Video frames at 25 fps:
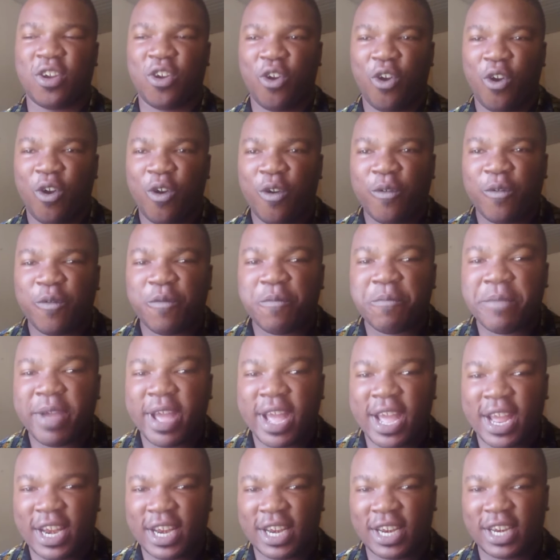of
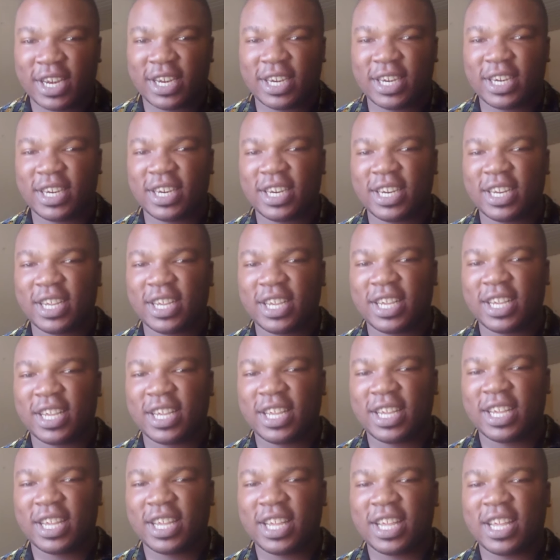men
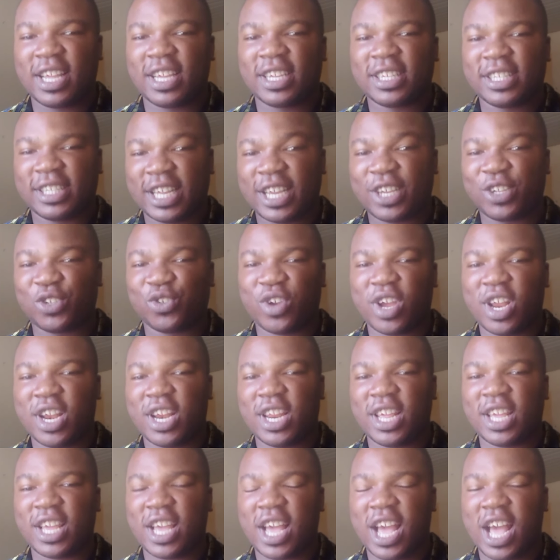
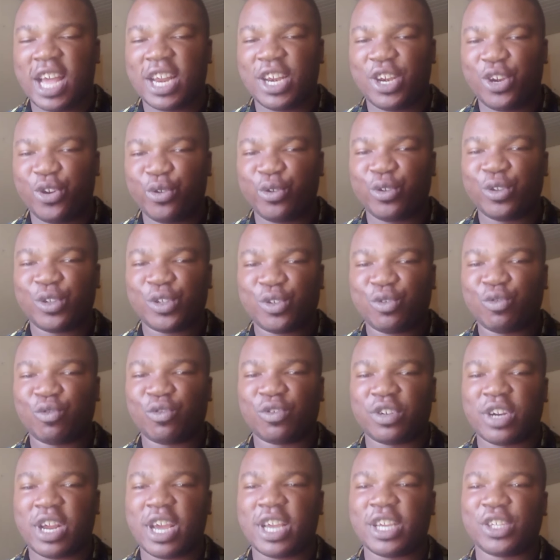sexually are those who
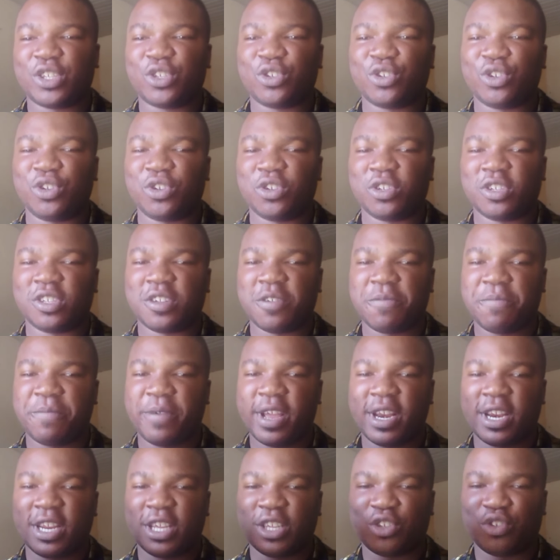tries to use the
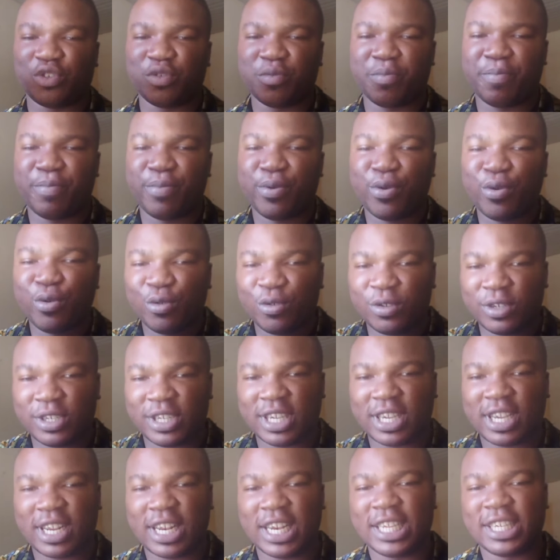penis to pull the
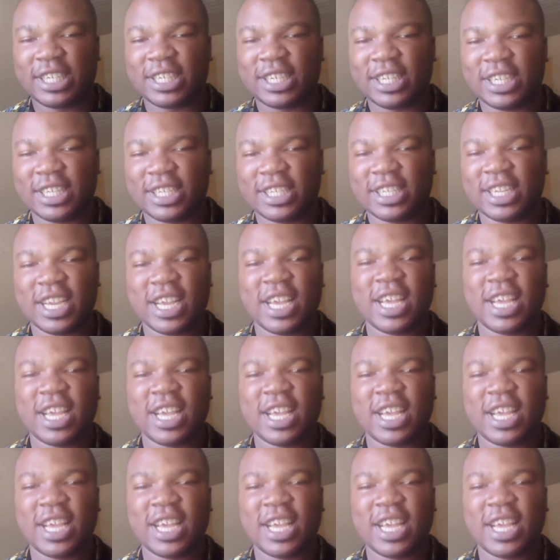clitoris